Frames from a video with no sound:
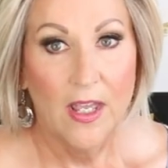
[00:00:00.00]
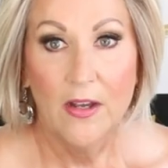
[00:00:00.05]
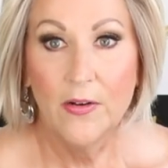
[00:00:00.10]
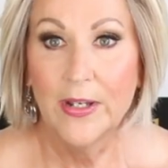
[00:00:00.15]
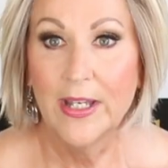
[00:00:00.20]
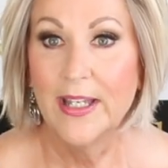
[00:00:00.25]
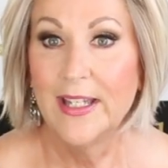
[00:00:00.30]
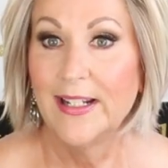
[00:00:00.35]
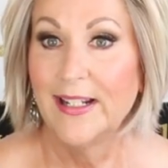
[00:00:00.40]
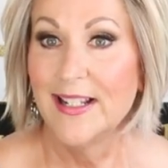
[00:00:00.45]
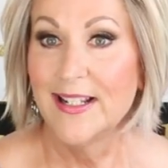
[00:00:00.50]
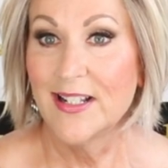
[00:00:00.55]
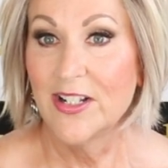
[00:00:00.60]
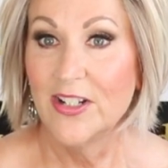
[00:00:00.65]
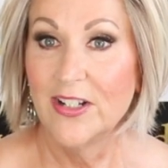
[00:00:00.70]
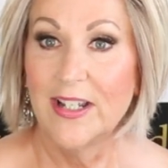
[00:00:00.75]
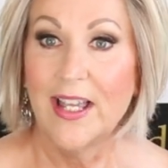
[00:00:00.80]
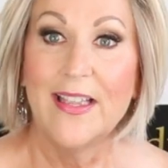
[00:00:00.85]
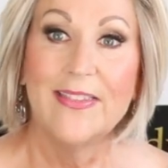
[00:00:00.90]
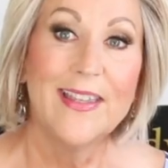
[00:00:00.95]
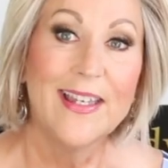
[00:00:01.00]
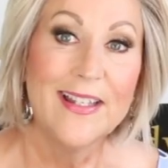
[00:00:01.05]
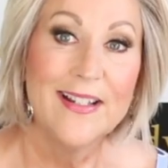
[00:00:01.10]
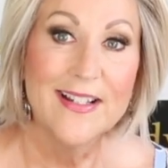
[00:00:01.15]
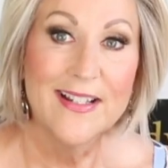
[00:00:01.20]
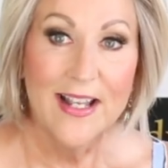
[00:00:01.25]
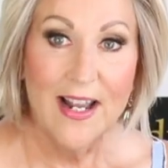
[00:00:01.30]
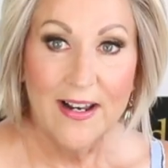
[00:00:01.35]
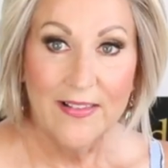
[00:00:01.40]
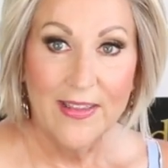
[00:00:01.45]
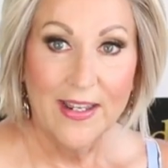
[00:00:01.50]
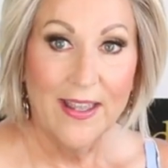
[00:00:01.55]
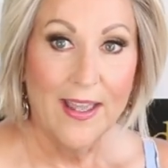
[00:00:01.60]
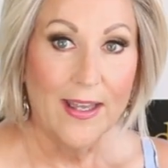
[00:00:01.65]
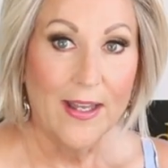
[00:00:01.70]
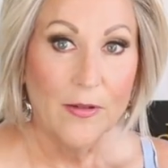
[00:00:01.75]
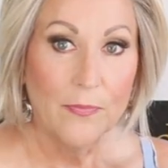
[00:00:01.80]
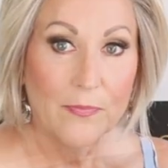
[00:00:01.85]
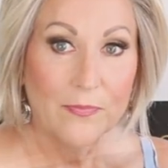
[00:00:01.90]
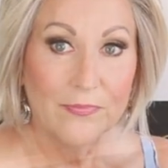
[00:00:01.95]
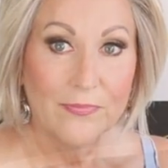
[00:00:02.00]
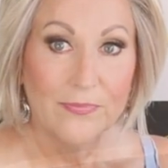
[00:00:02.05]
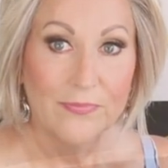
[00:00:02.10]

Okay, let's look at the inside of the cap.